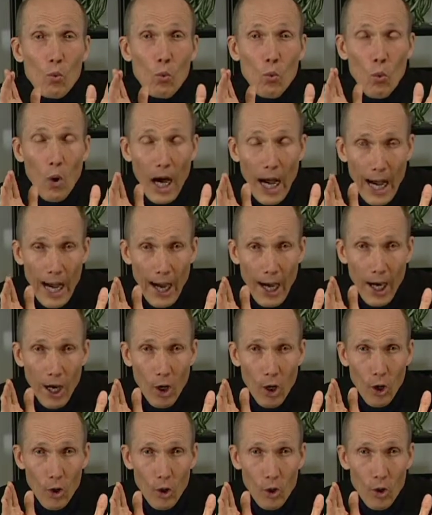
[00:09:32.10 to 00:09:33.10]
Wow.
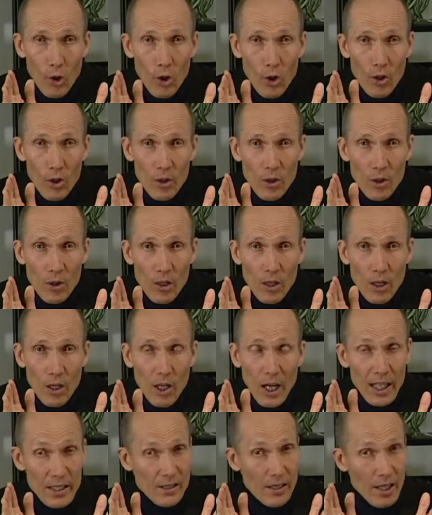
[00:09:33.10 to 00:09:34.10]

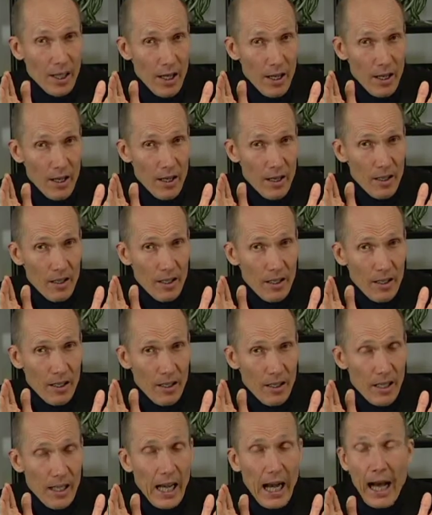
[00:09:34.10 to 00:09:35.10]
A tear?
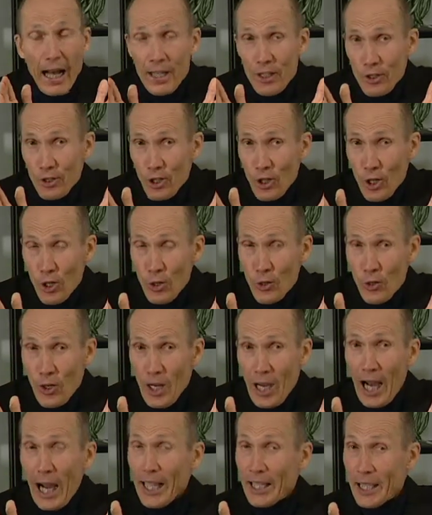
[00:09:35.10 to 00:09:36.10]
I don't know.
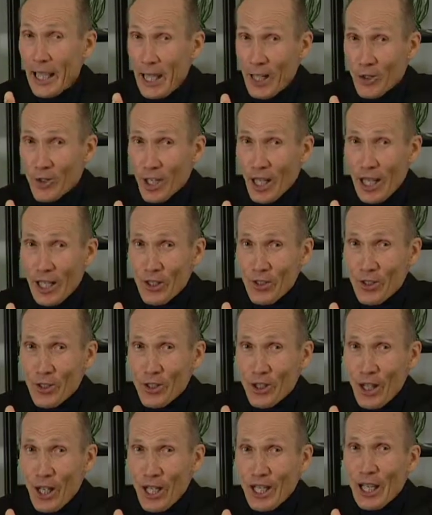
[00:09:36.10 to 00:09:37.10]
I can't
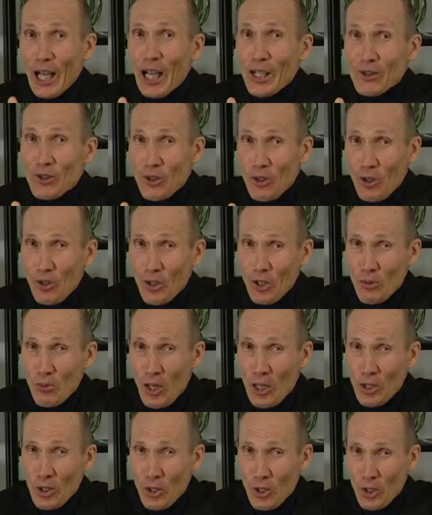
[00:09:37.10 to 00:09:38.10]
judge. God's the only
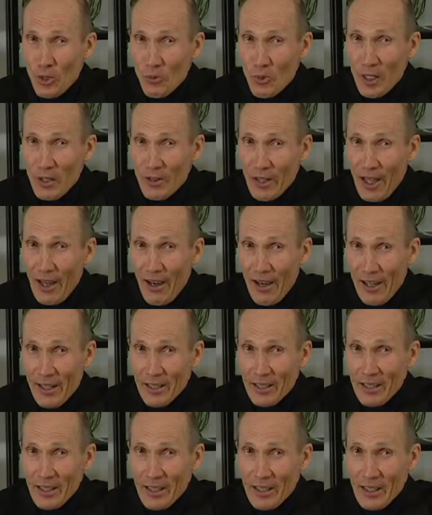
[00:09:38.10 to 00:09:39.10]
one who can read the
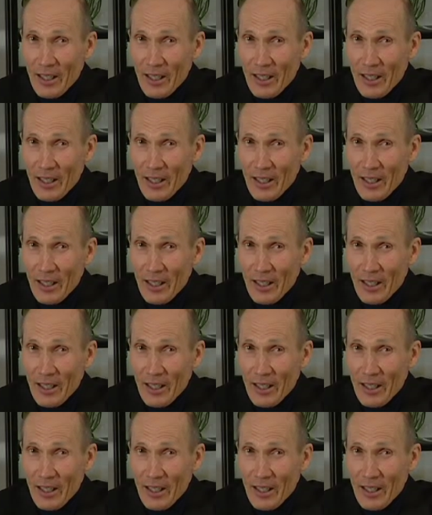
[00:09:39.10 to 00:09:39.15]
heart.